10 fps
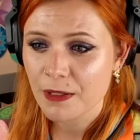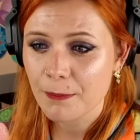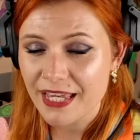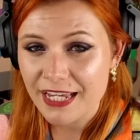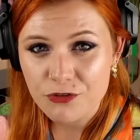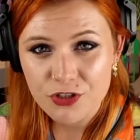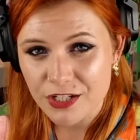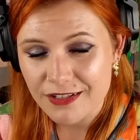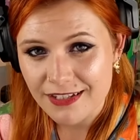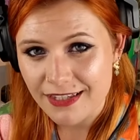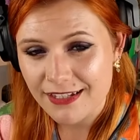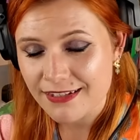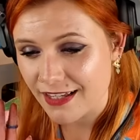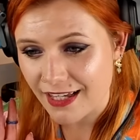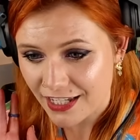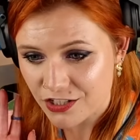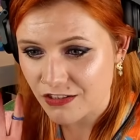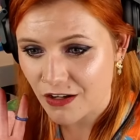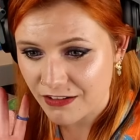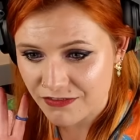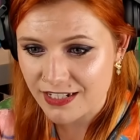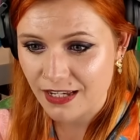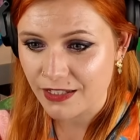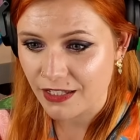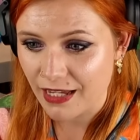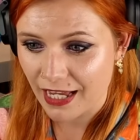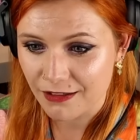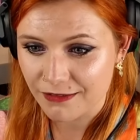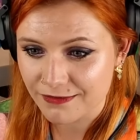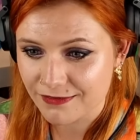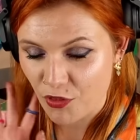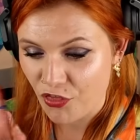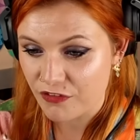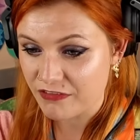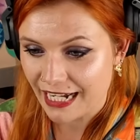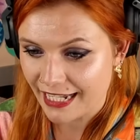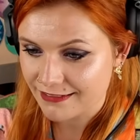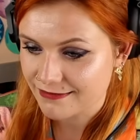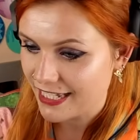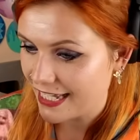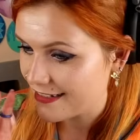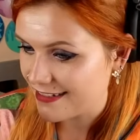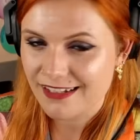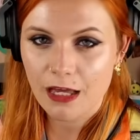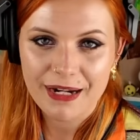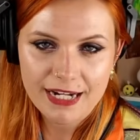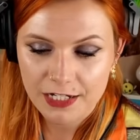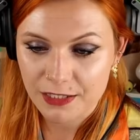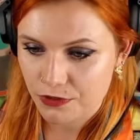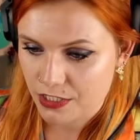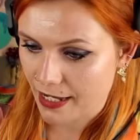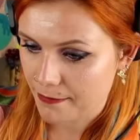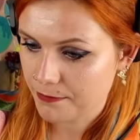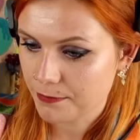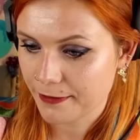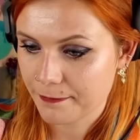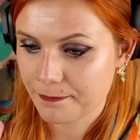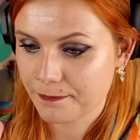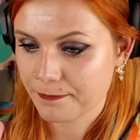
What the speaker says: Being introduced to this, I just can't even tell you how thrilling it is. I mean, I tell you all the time, but